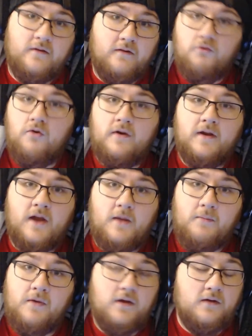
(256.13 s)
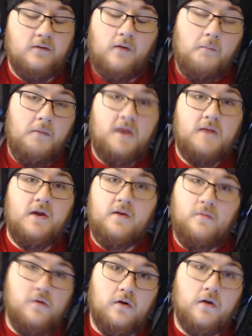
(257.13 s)
He's joined NiP, and many
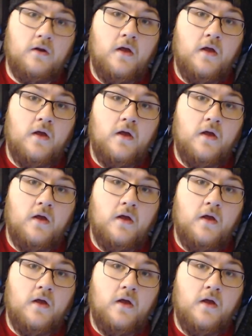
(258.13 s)
more.